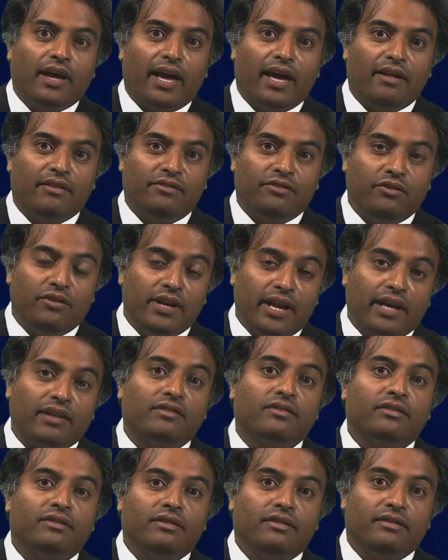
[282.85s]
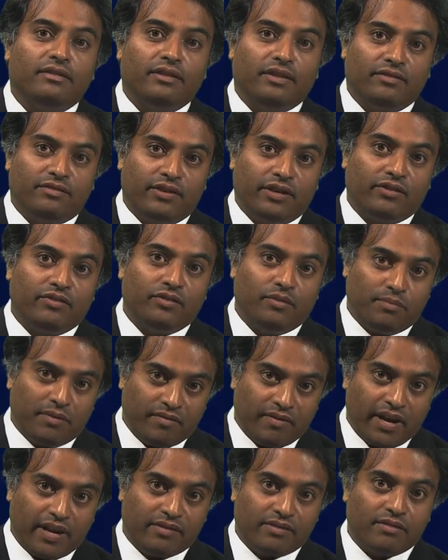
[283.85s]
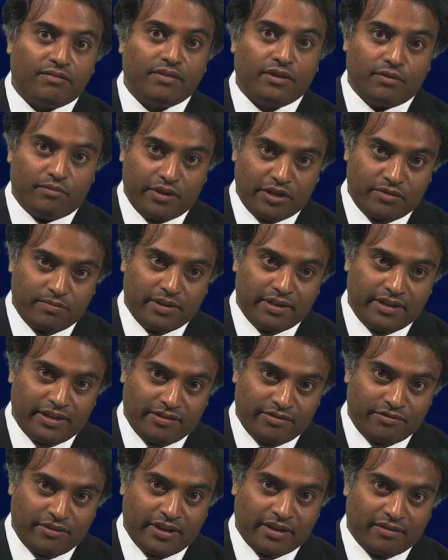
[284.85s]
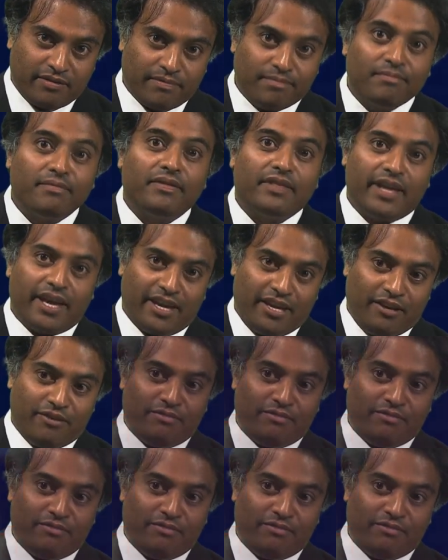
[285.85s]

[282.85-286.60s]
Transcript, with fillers: as your next district supervisor for the Richmond District. Thank